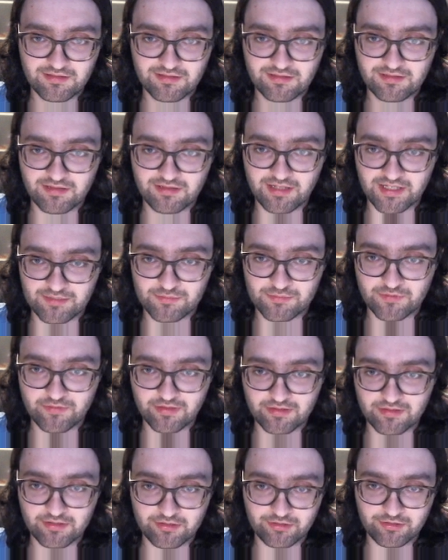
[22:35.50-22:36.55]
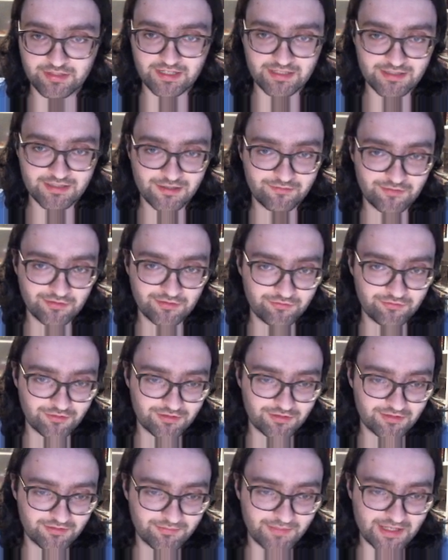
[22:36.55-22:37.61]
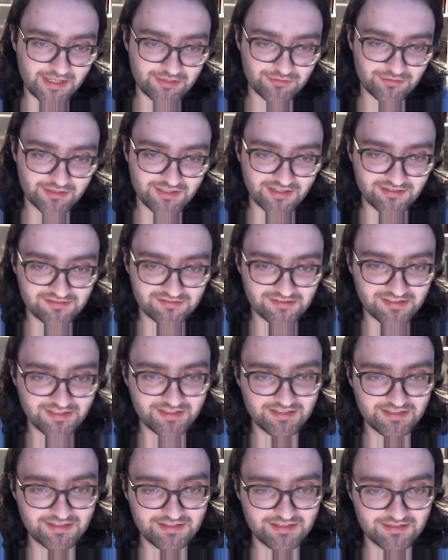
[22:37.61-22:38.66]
like moving their king over for manual castling.